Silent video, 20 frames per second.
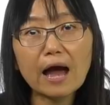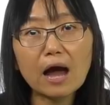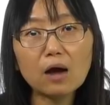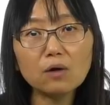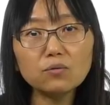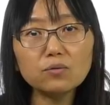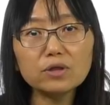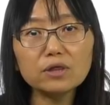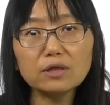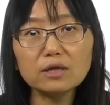
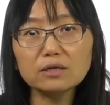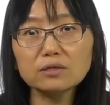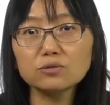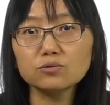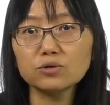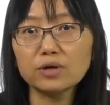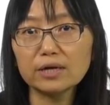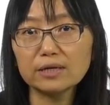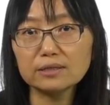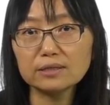How would this
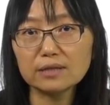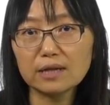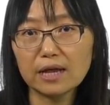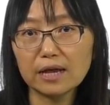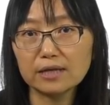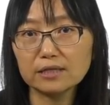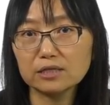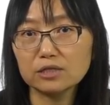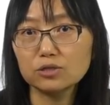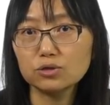
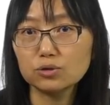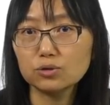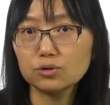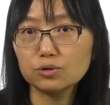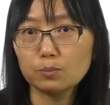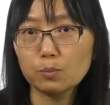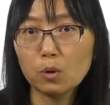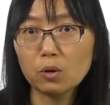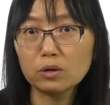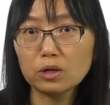translate to
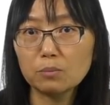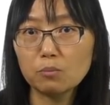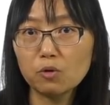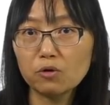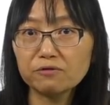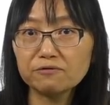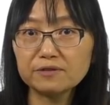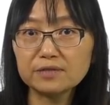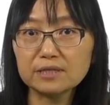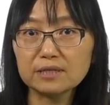
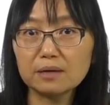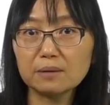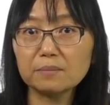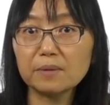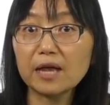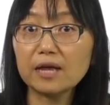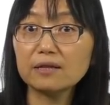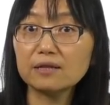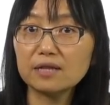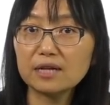
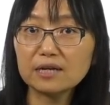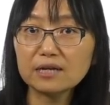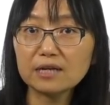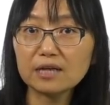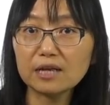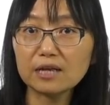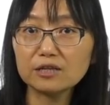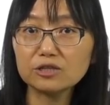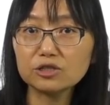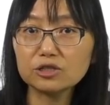polymorphism and
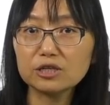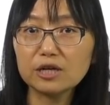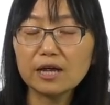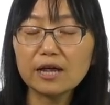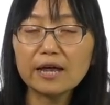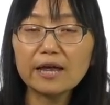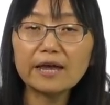linkage,